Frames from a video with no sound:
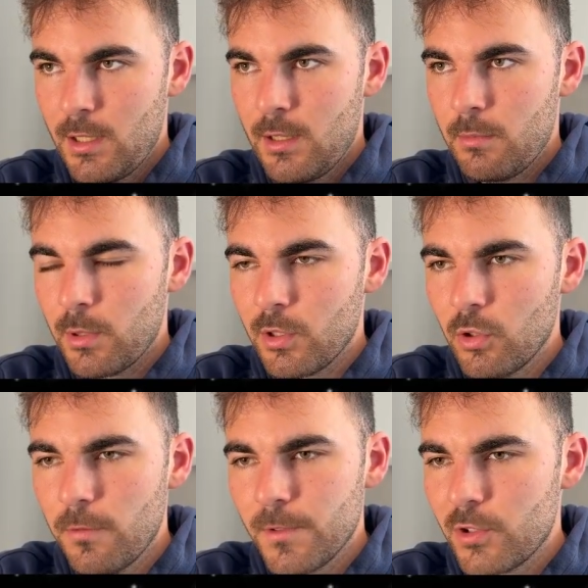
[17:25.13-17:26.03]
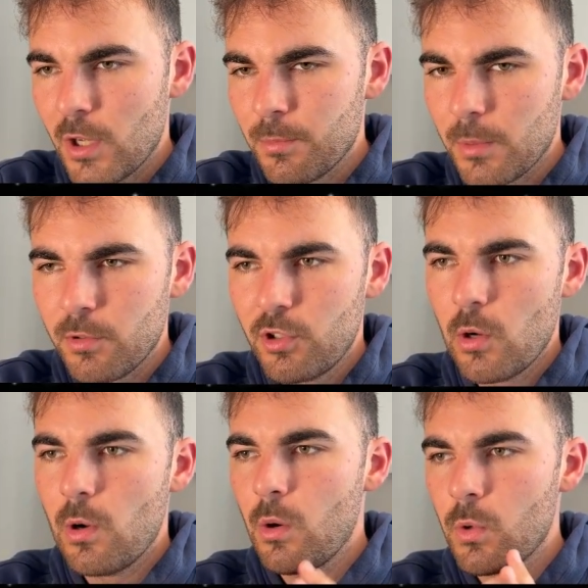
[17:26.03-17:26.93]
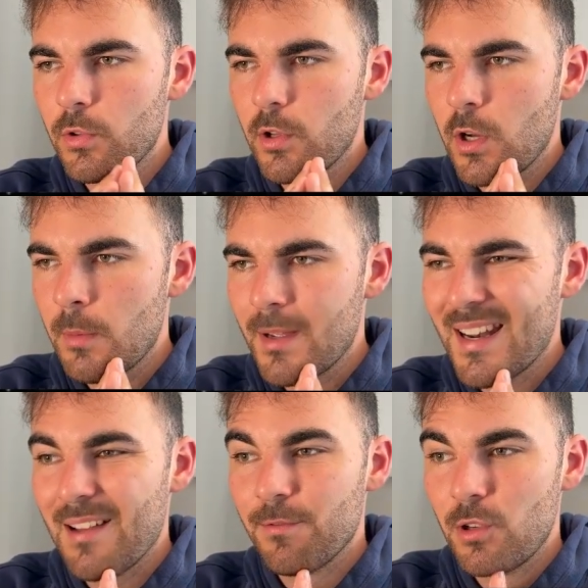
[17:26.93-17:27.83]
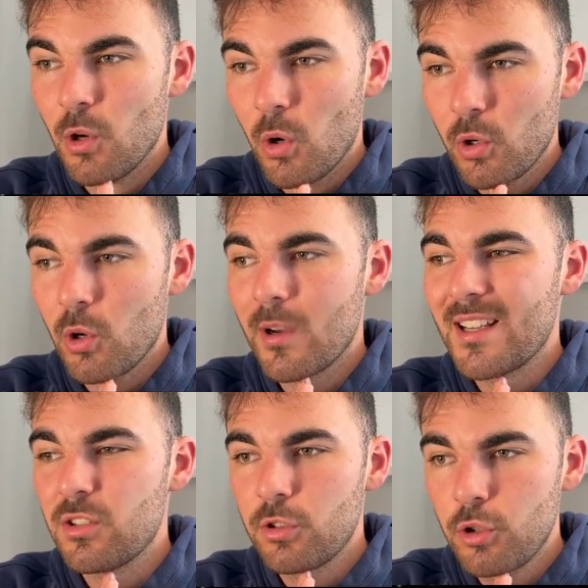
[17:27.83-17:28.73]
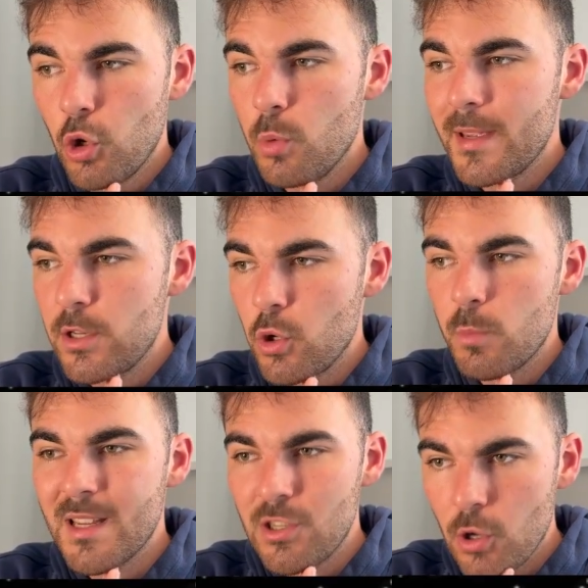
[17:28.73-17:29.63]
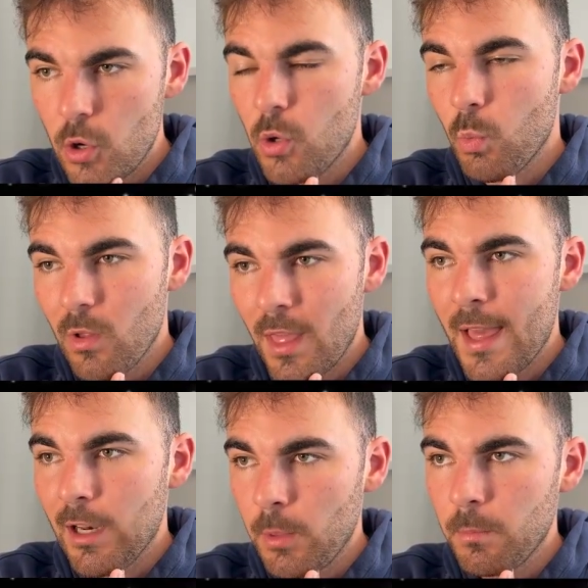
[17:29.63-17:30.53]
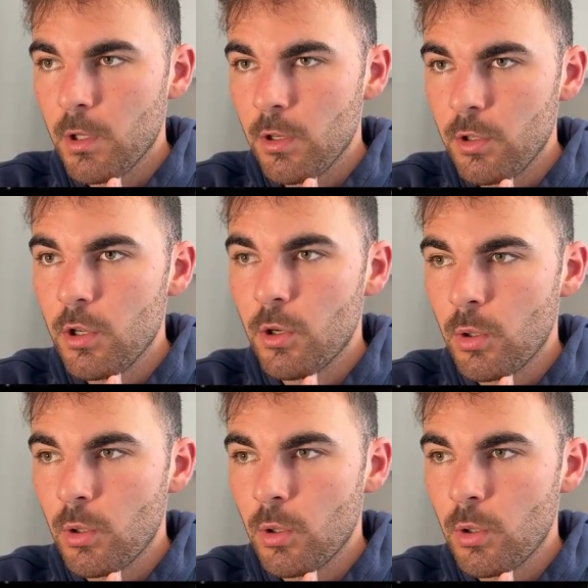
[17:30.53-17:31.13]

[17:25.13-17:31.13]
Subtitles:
Because oftentimes I'm so low on time and have not got a Scooby-Dooby-Doo what the hell I'm going to do.